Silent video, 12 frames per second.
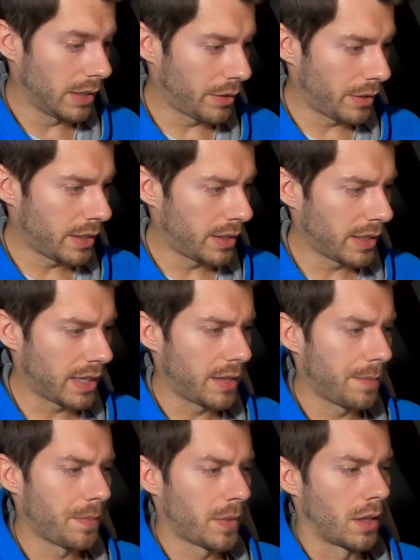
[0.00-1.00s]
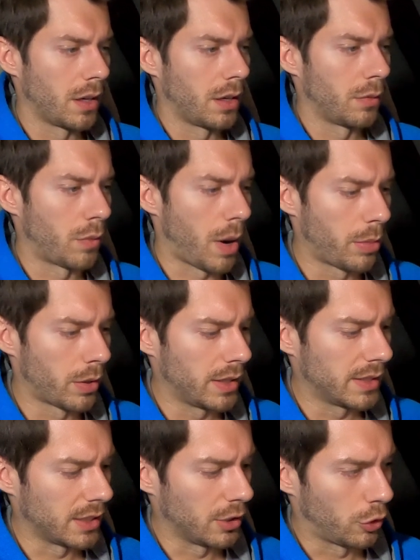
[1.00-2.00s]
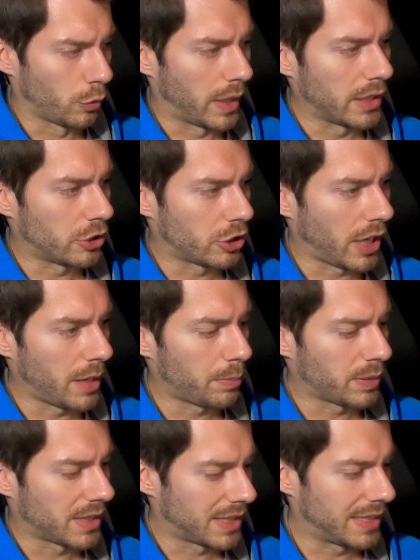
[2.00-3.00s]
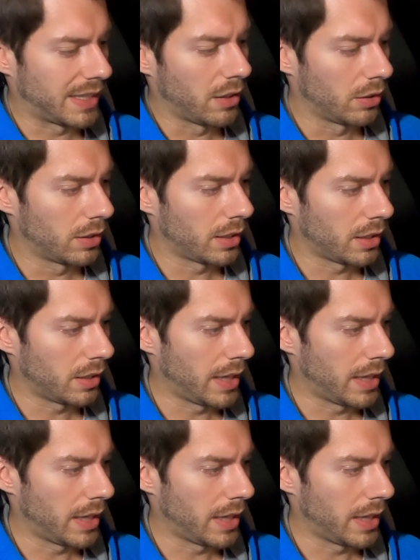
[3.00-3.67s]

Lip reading: area, again, the rubber is in great shape still.